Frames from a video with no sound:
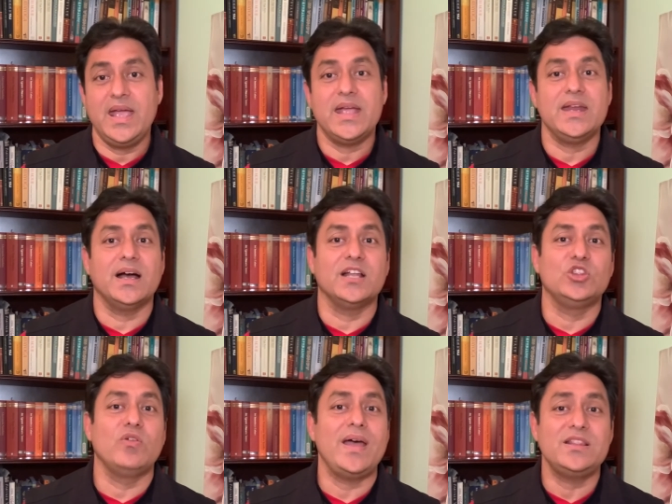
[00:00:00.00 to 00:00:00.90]
In
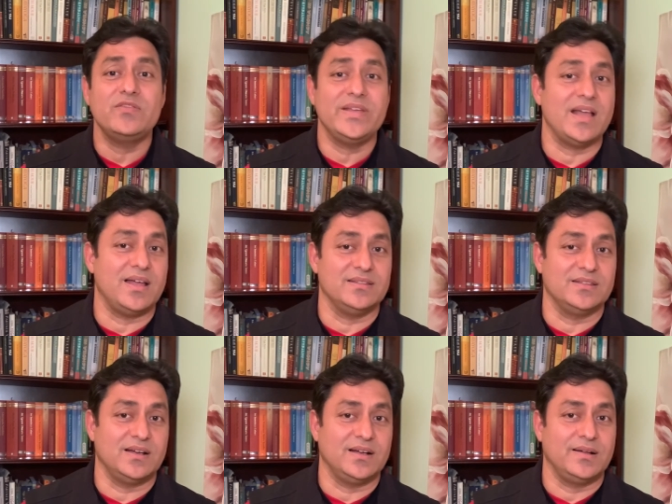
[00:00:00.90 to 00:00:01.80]
Advaita
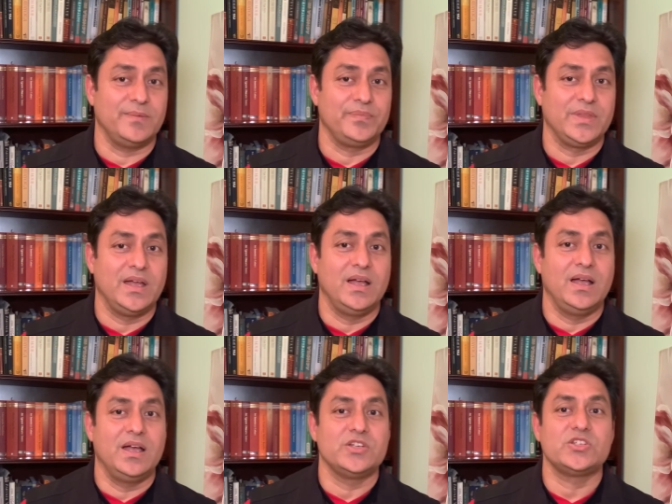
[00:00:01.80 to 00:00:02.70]
Vedanta,
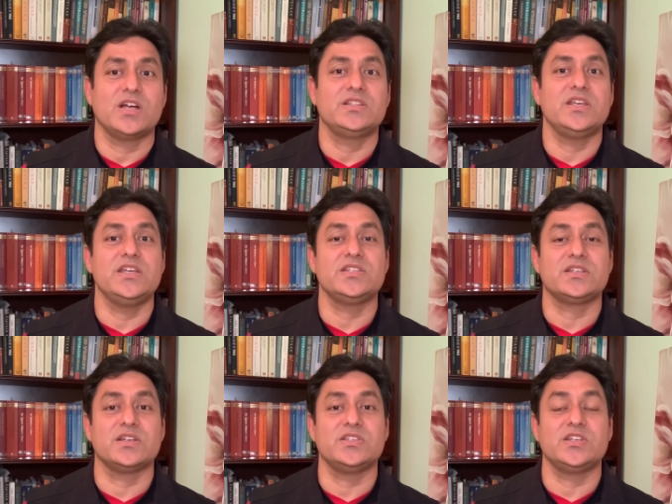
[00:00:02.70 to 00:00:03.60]
Shakti is
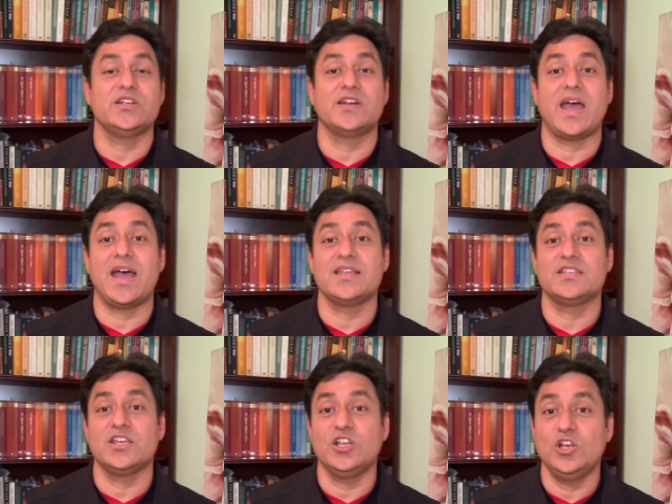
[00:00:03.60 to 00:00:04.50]
considered
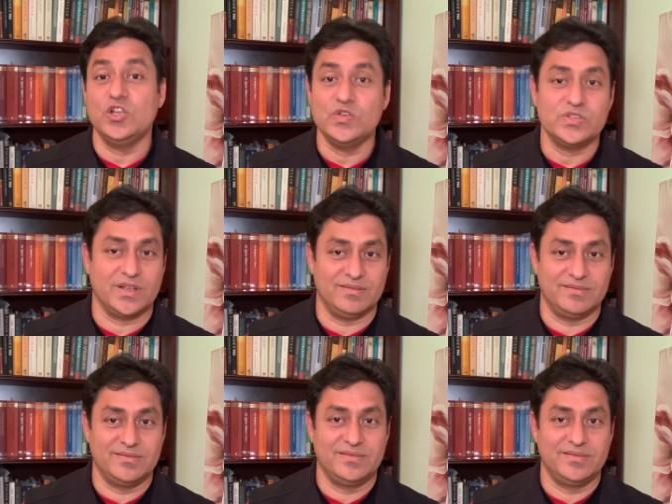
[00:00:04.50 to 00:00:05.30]
as illusion.